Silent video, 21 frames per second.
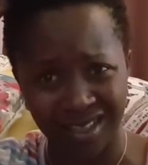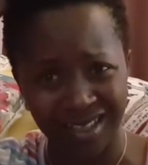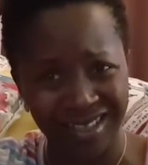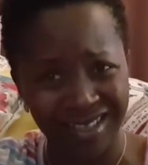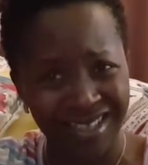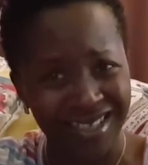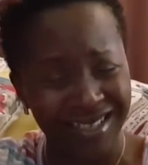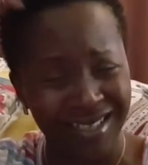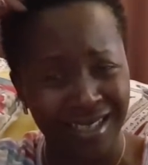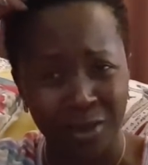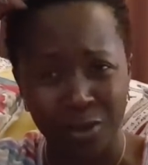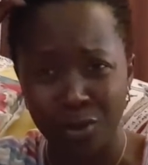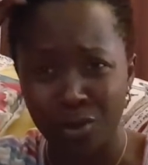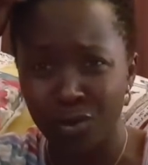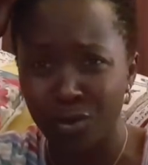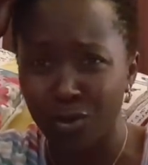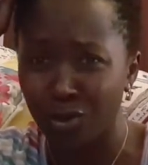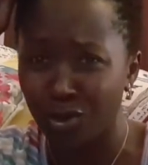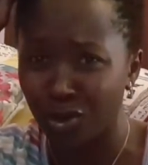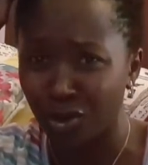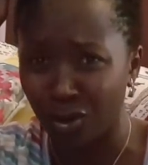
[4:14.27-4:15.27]
These days, I don't
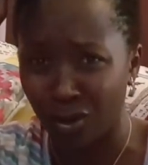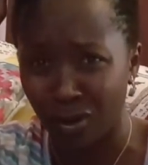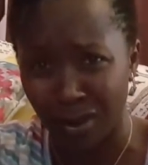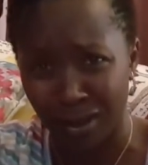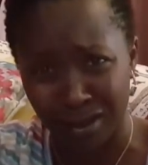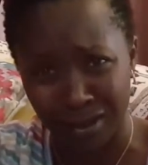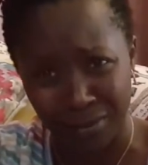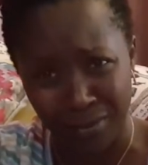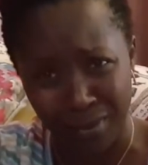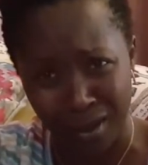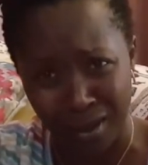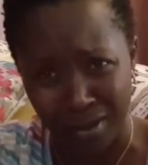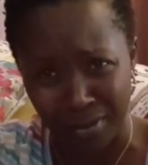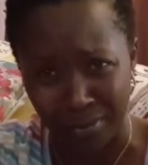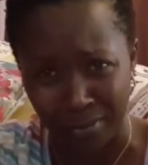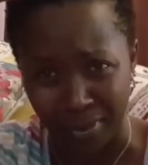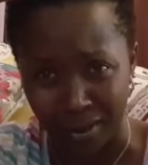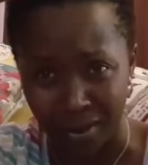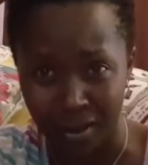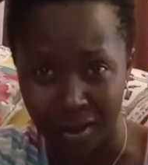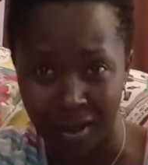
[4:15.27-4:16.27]
do chores,
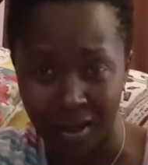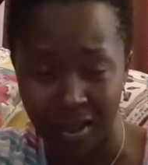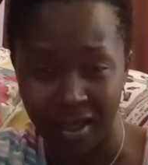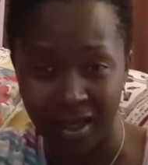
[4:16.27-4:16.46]
Bambi.